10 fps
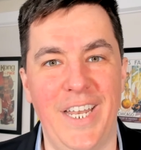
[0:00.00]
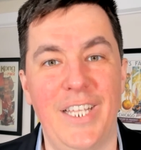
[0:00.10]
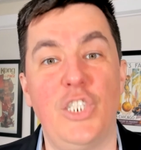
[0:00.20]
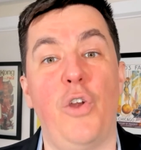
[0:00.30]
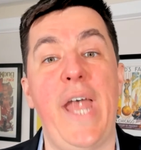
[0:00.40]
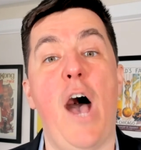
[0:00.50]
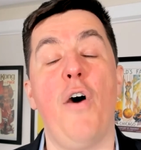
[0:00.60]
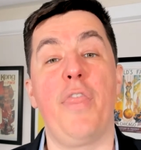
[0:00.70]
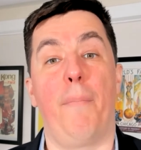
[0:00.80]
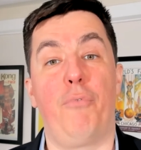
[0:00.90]
So now
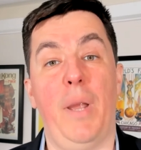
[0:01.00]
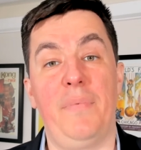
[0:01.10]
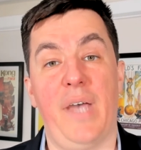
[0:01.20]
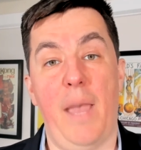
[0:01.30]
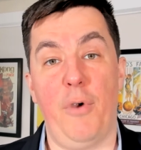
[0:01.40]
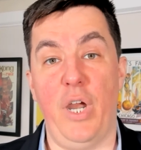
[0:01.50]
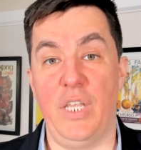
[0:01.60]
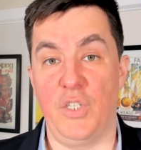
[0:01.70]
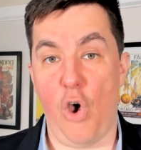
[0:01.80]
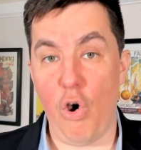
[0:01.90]
the prep timer
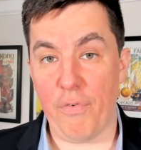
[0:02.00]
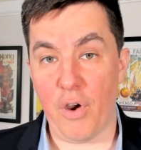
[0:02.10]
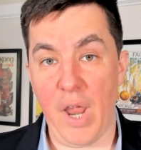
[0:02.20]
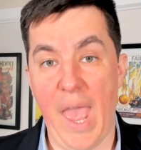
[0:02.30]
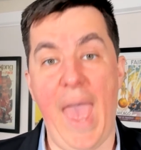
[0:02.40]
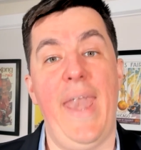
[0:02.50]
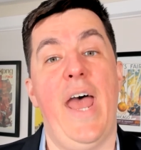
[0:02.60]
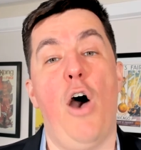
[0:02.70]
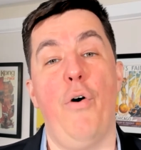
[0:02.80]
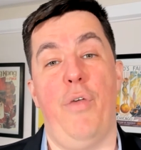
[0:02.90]
is over, and
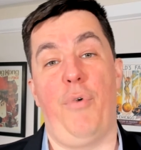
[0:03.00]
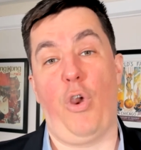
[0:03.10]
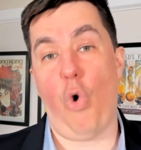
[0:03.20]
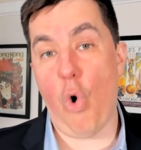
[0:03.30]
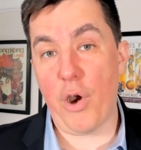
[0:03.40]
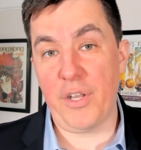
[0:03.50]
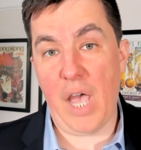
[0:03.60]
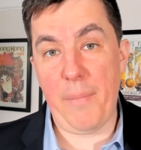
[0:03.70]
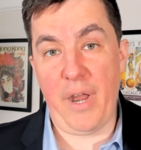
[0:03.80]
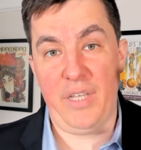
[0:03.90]
now the record
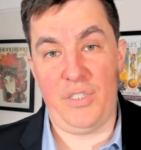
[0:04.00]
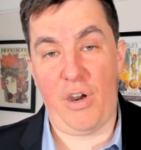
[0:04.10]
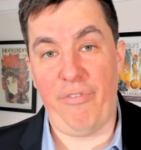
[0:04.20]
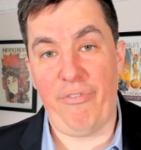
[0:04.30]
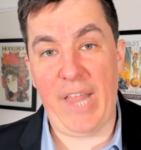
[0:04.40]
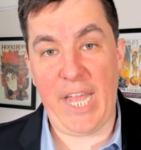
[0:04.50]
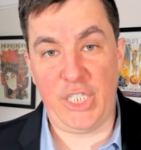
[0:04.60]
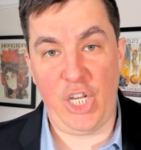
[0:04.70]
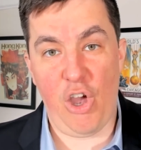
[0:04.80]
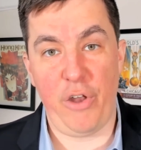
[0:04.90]
timer has started
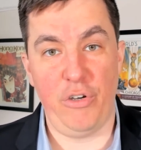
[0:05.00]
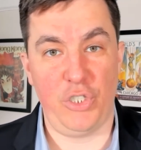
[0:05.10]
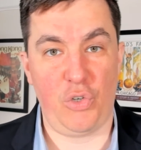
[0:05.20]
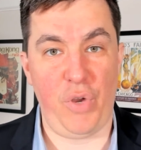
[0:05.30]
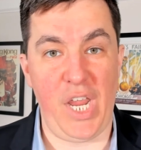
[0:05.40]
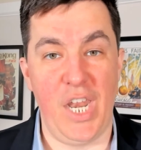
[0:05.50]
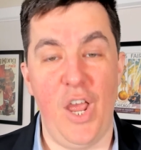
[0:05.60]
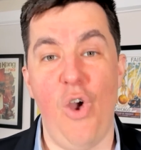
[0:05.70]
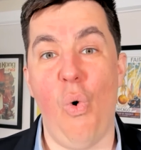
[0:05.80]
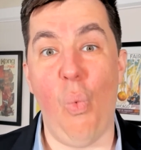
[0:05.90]
flashing on your screen.
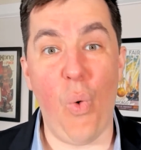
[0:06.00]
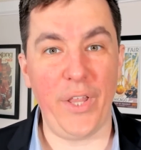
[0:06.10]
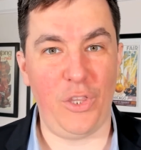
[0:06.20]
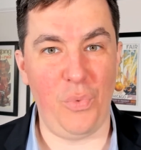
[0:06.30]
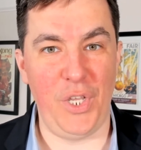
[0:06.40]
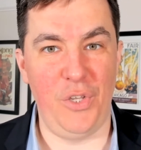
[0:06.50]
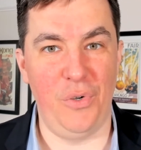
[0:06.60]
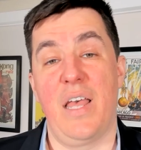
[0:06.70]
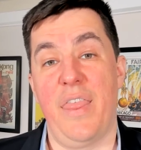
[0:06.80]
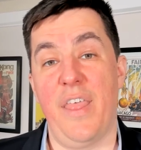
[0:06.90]
What do we
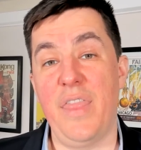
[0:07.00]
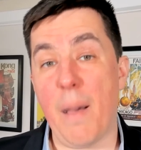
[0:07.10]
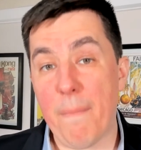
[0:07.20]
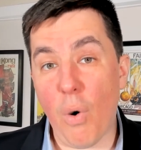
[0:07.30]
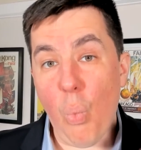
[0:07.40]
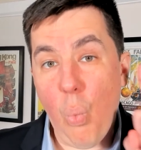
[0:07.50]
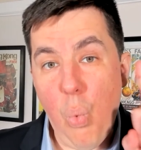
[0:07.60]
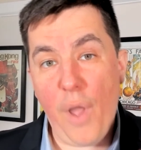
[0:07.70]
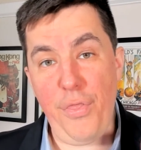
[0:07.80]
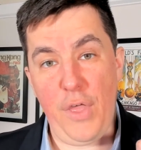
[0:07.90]
do? The number
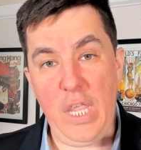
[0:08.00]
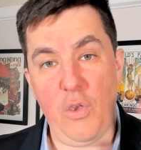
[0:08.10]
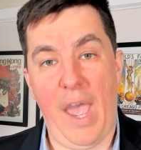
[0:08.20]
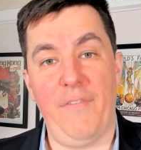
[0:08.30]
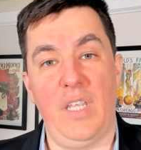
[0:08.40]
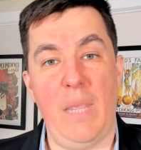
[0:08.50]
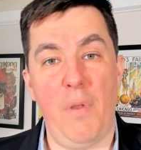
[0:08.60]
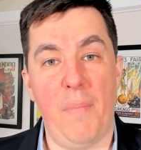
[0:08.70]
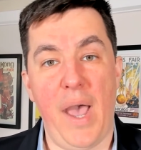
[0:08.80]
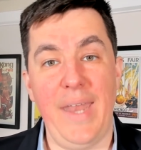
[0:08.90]
one thing you have to keep in
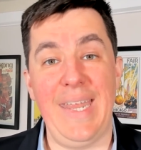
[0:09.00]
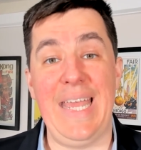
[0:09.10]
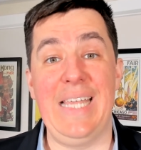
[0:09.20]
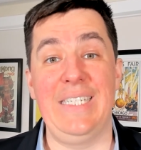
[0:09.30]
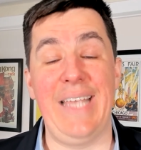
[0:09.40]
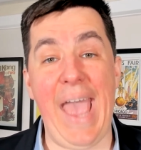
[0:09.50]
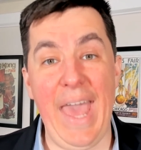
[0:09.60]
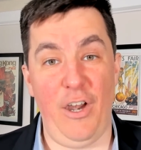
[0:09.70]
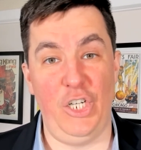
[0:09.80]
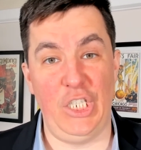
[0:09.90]
mind is
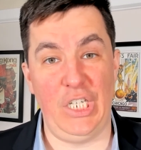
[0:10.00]
energy.